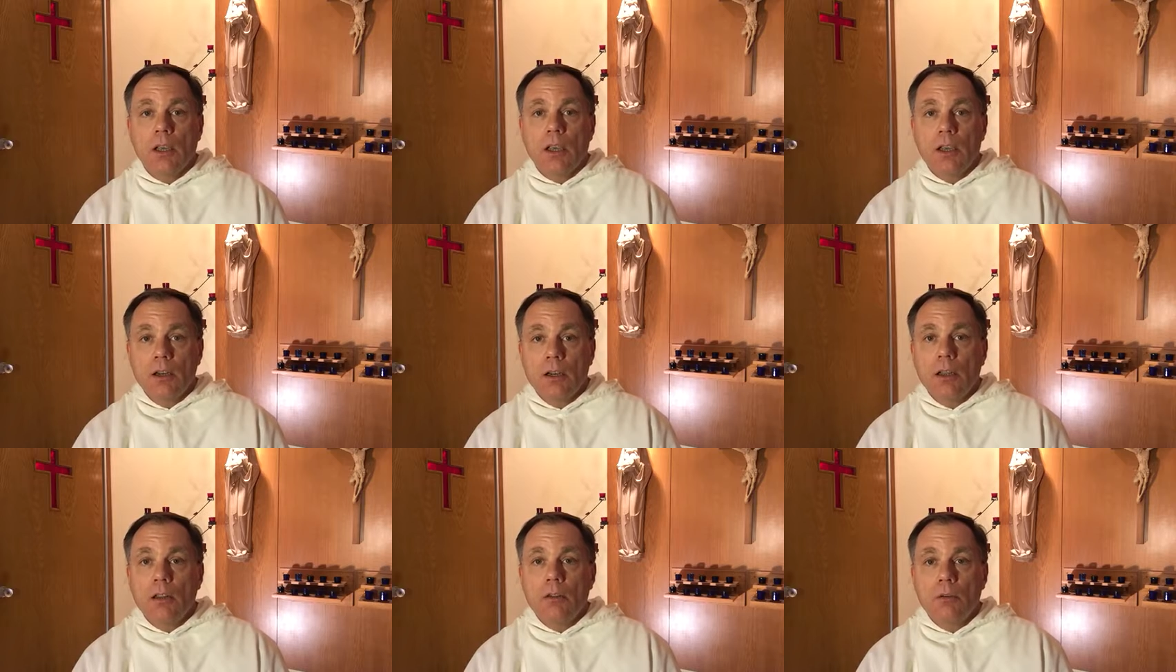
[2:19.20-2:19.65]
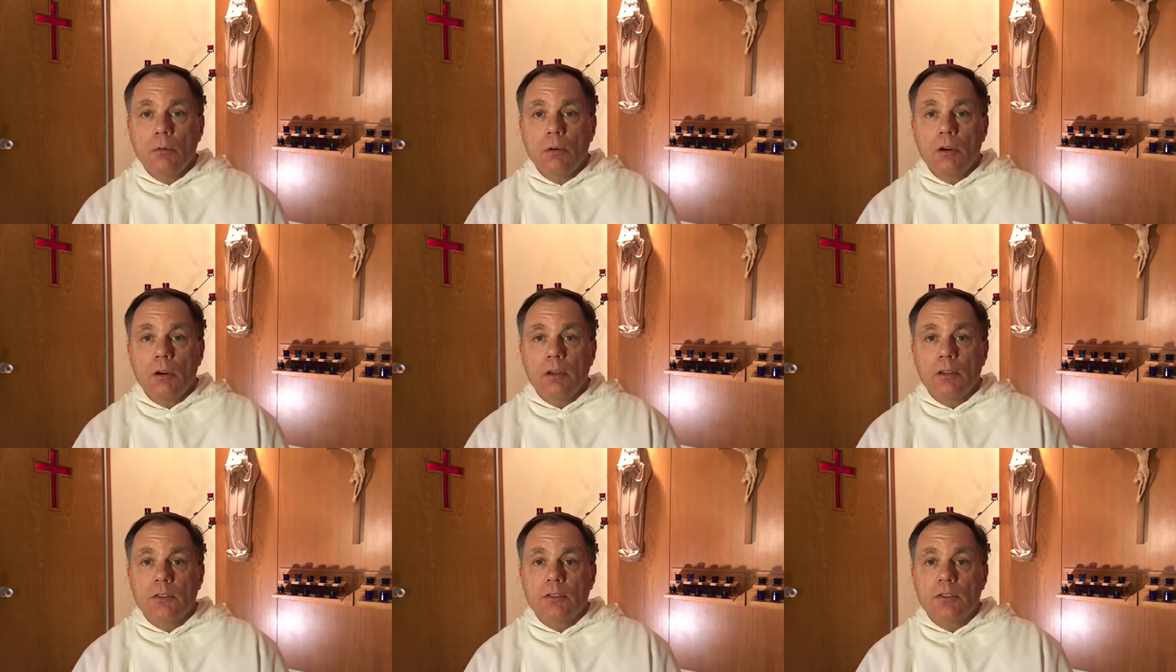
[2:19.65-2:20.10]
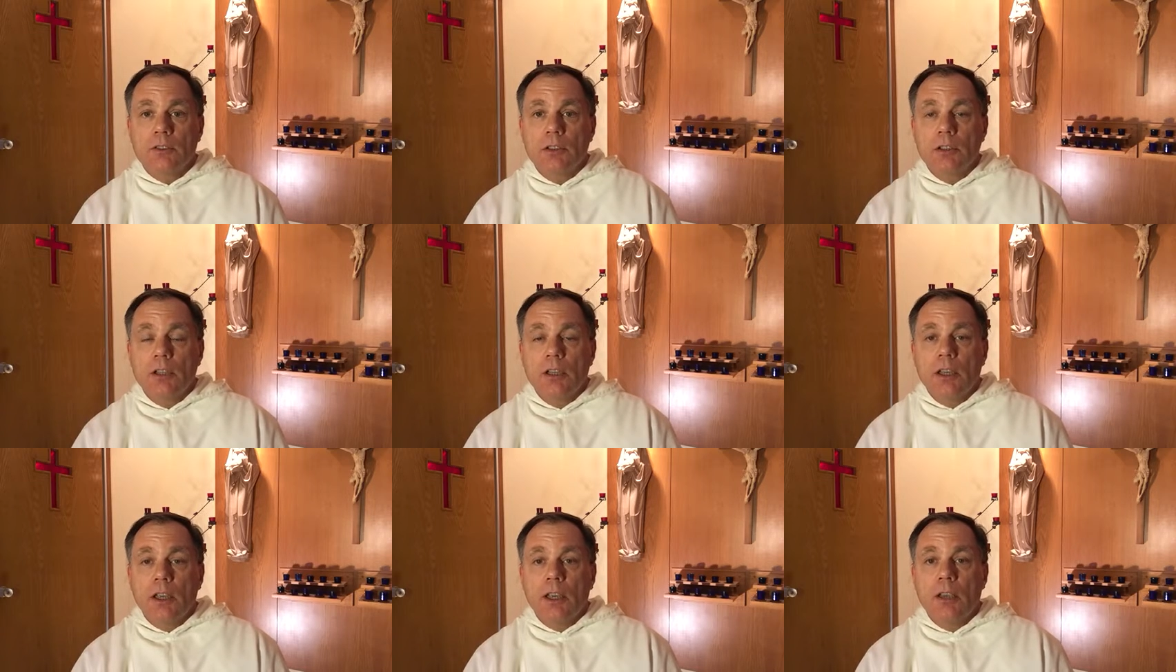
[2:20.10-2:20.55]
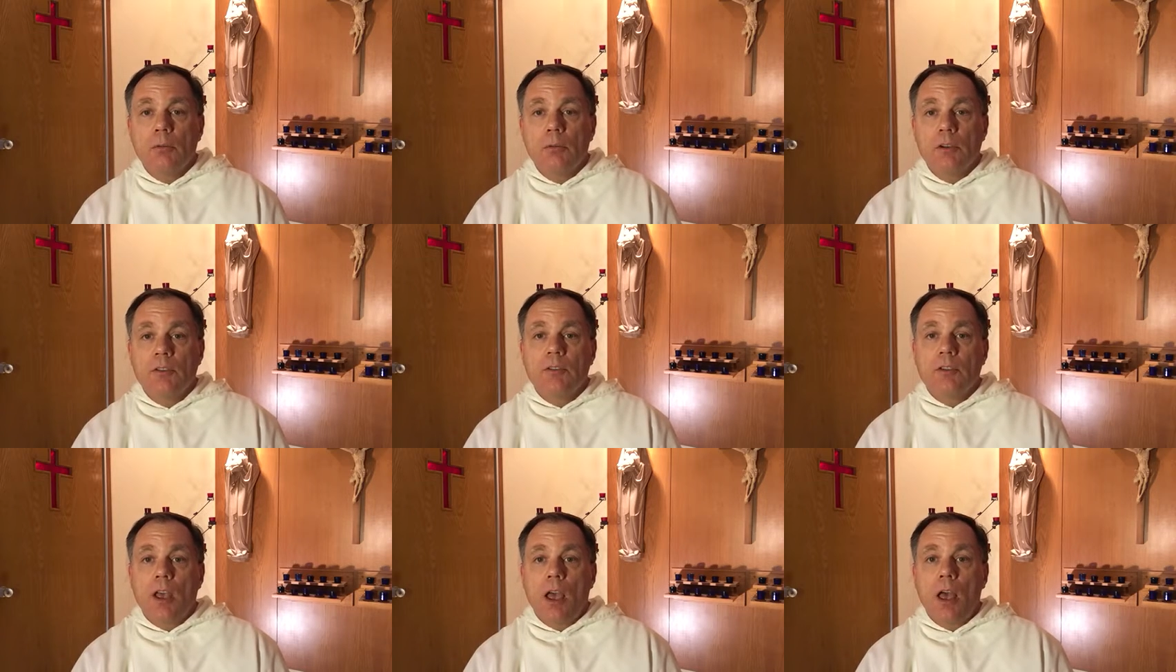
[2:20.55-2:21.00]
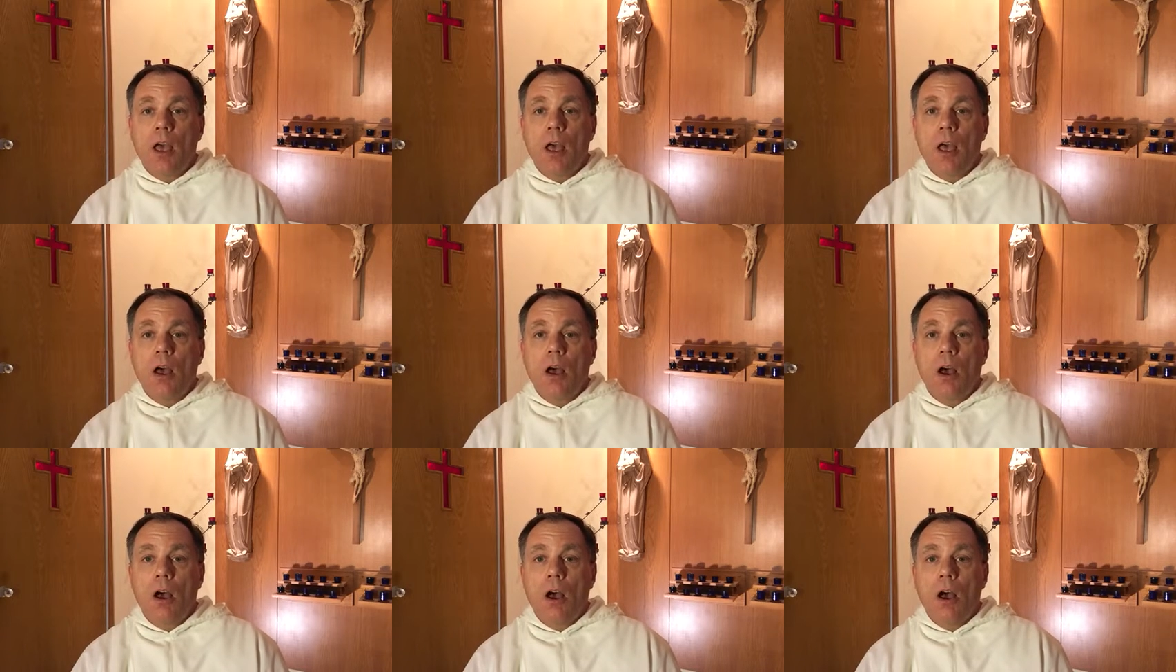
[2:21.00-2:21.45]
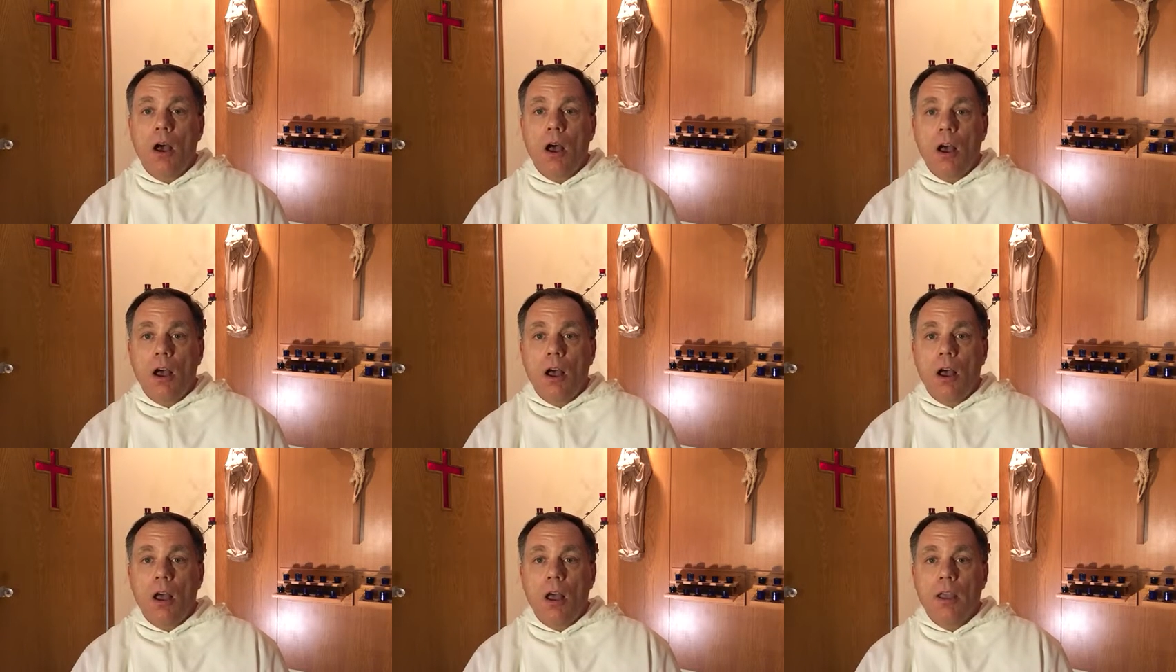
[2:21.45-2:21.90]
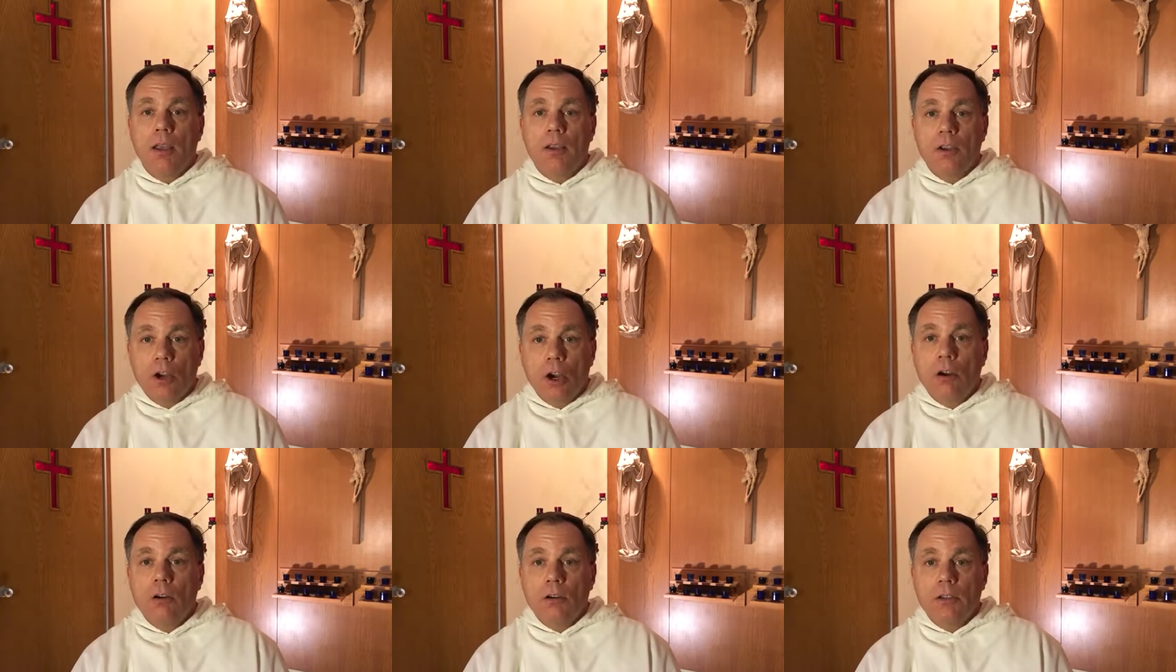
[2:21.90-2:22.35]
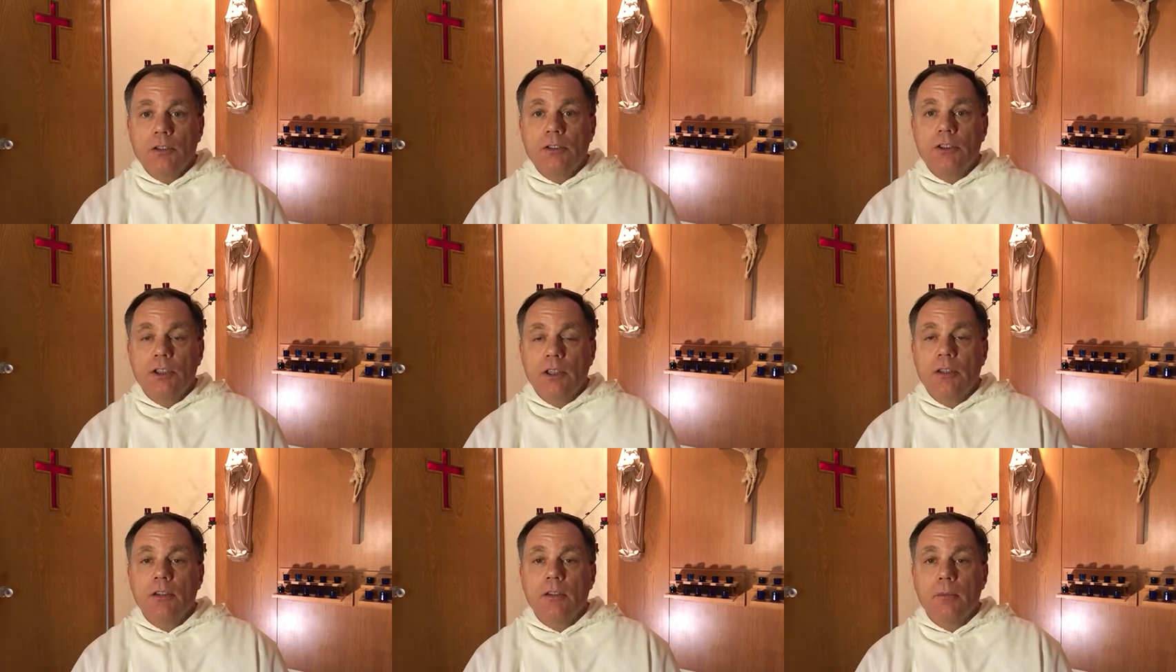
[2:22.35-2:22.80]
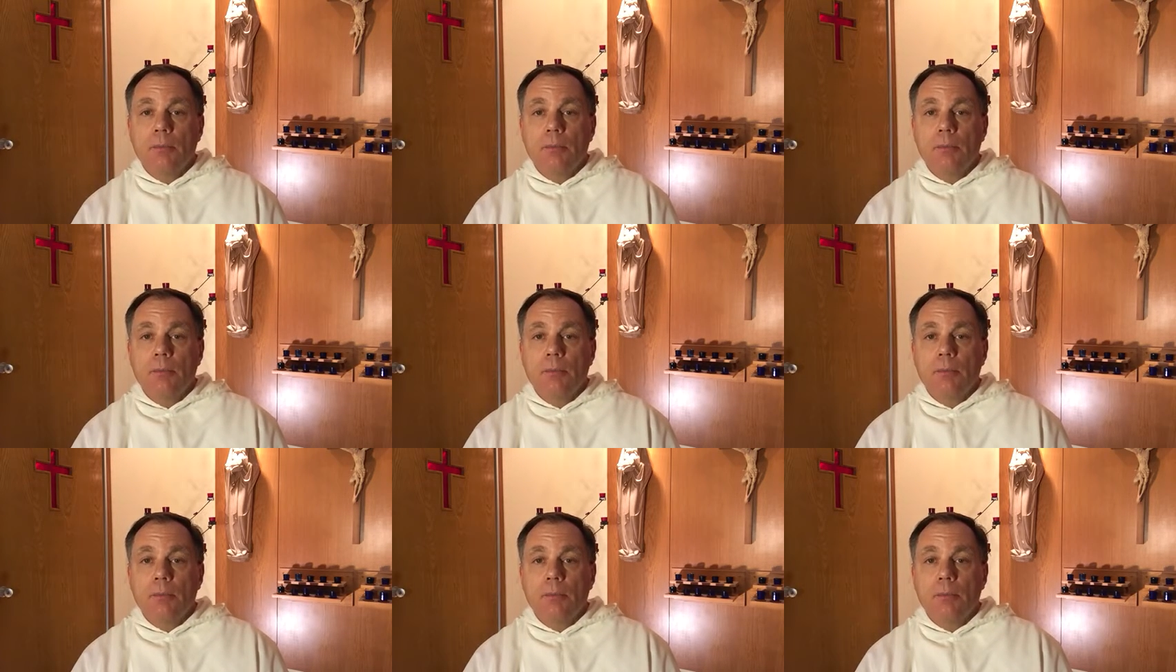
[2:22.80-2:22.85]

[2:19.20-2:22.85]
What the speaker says: In other words, he was encouraging